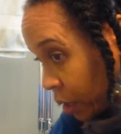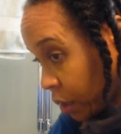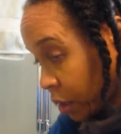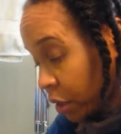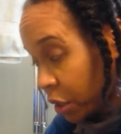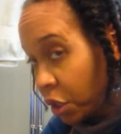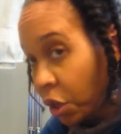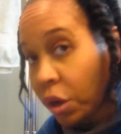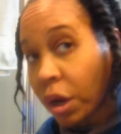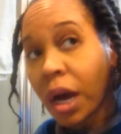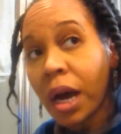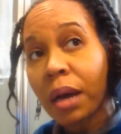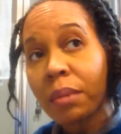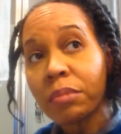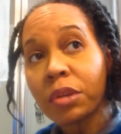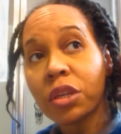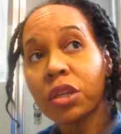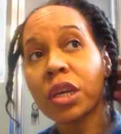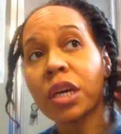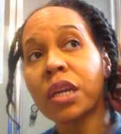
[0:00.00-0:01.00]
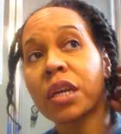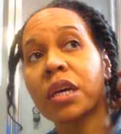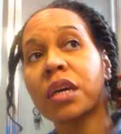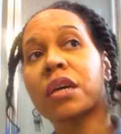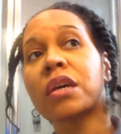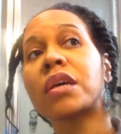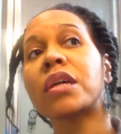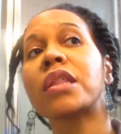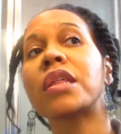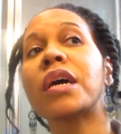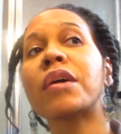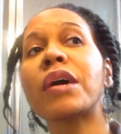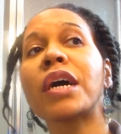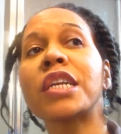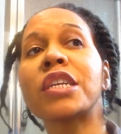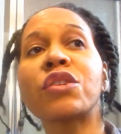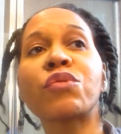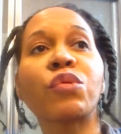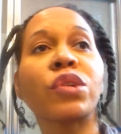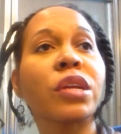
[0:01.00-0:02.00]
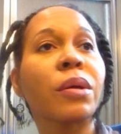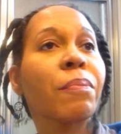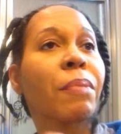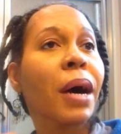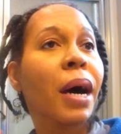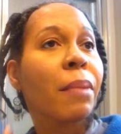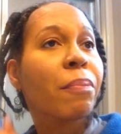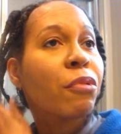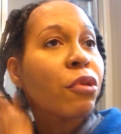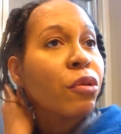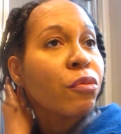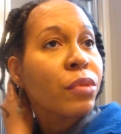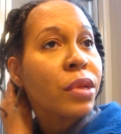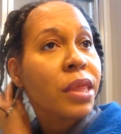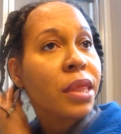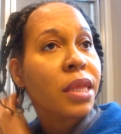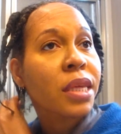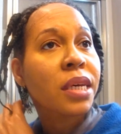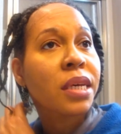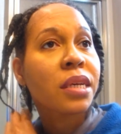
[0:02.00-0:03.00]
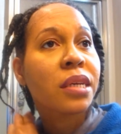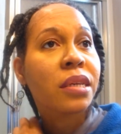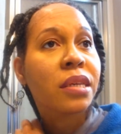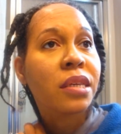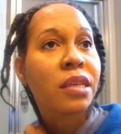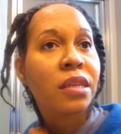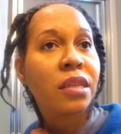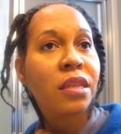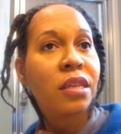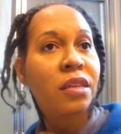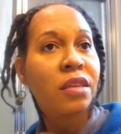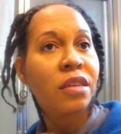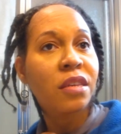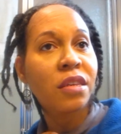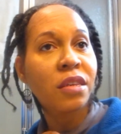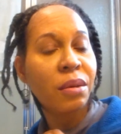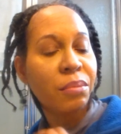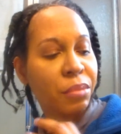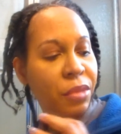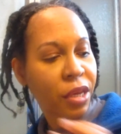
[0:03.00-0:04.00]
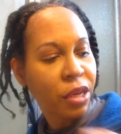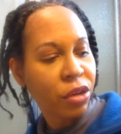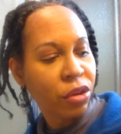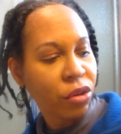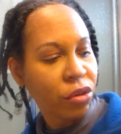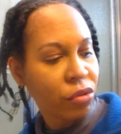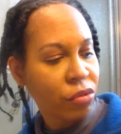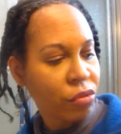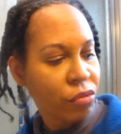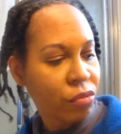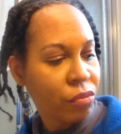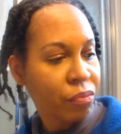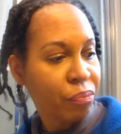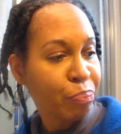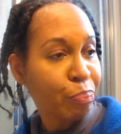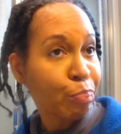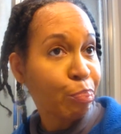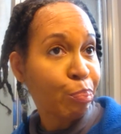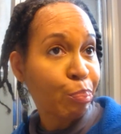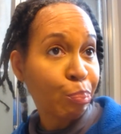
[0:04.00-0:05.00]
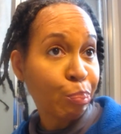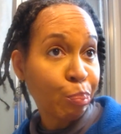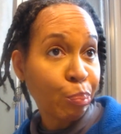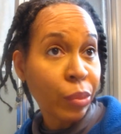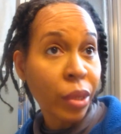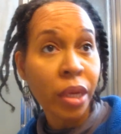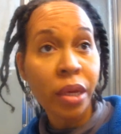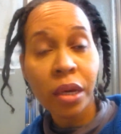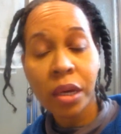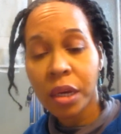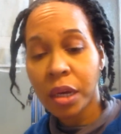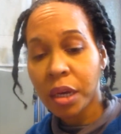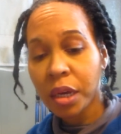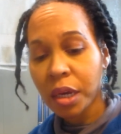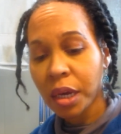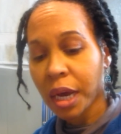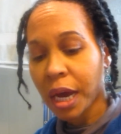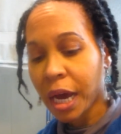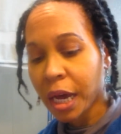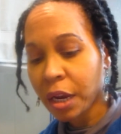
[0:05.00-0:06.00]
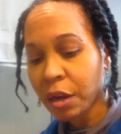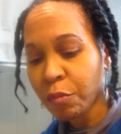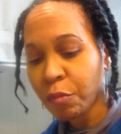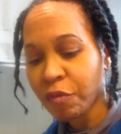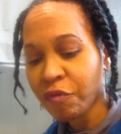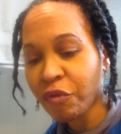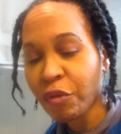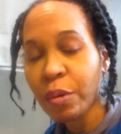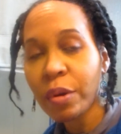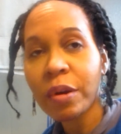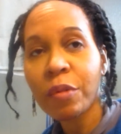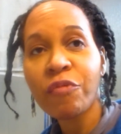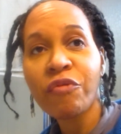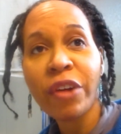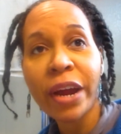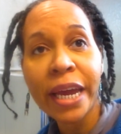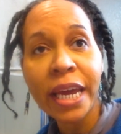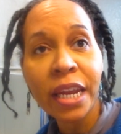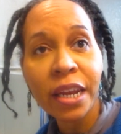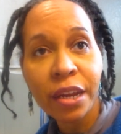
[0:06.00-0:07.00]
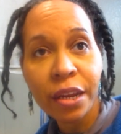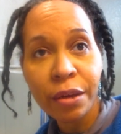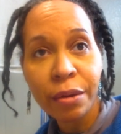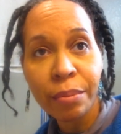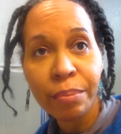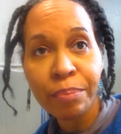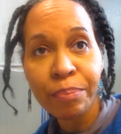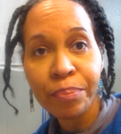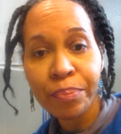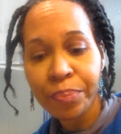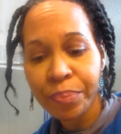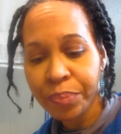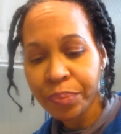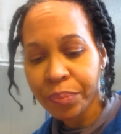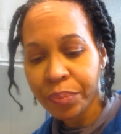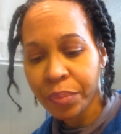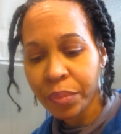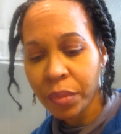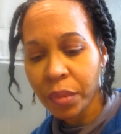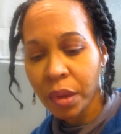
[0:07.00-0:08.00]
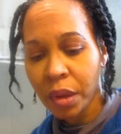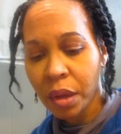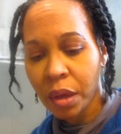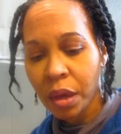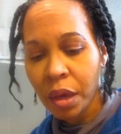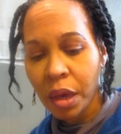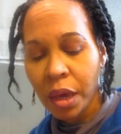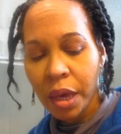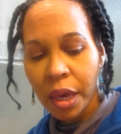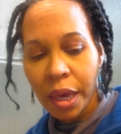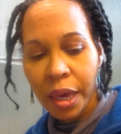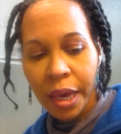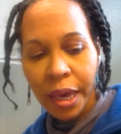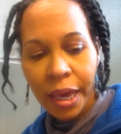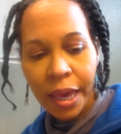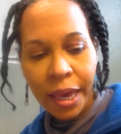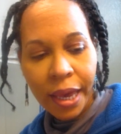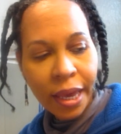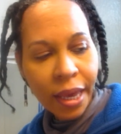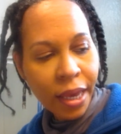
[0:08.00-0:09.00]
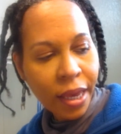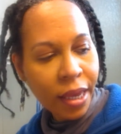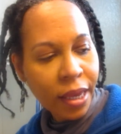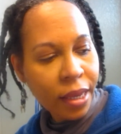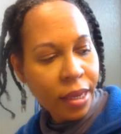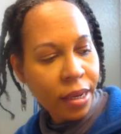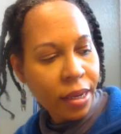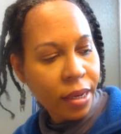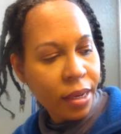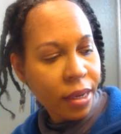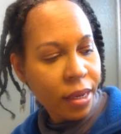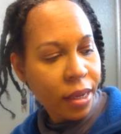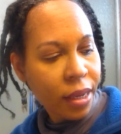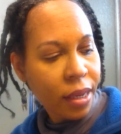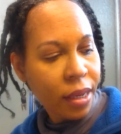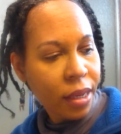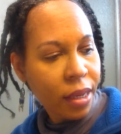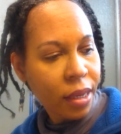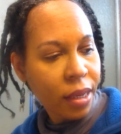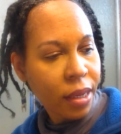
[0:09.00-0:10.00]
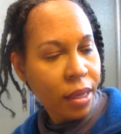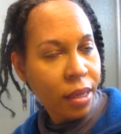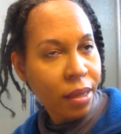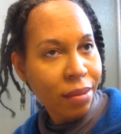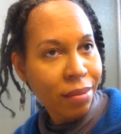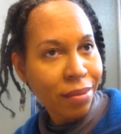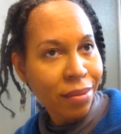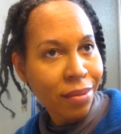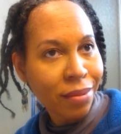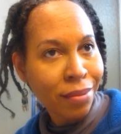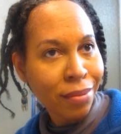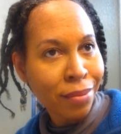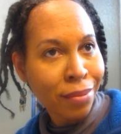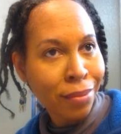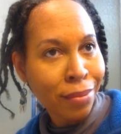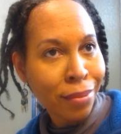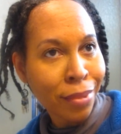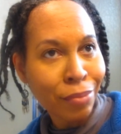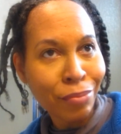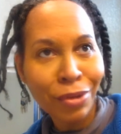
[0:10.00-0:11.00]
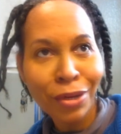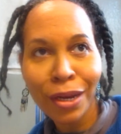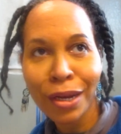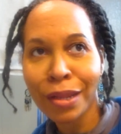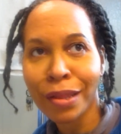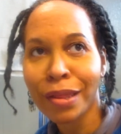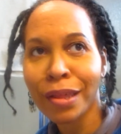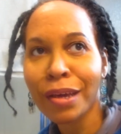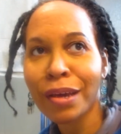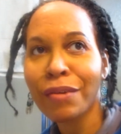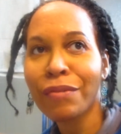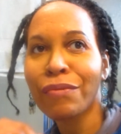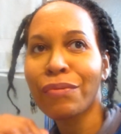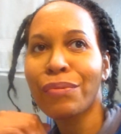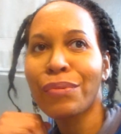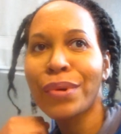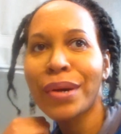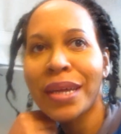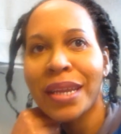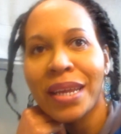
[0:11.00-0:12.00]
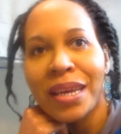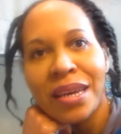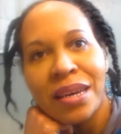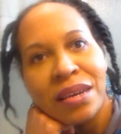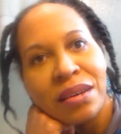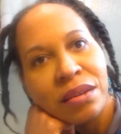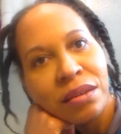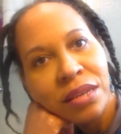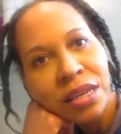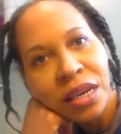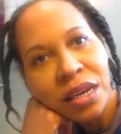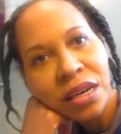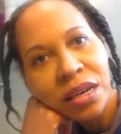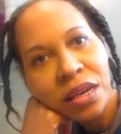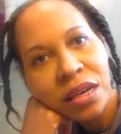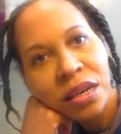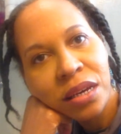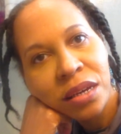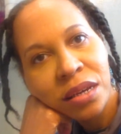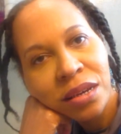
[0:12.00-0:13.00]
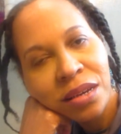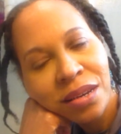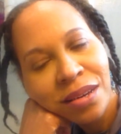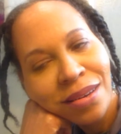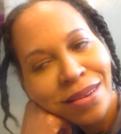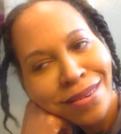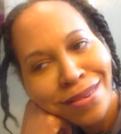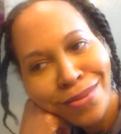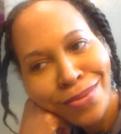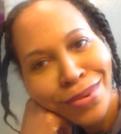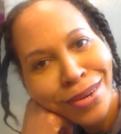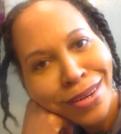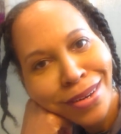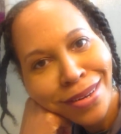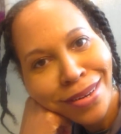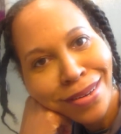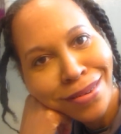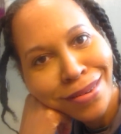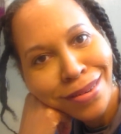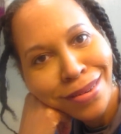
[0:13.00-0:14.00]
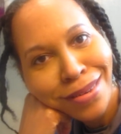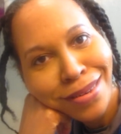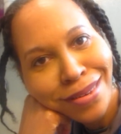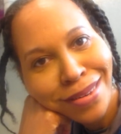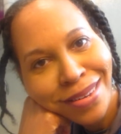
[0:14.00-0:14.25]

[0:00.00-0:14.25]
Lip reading: So I just want to pop on with this. This is something new, kind of random, and I'm trying to think of what else. What else?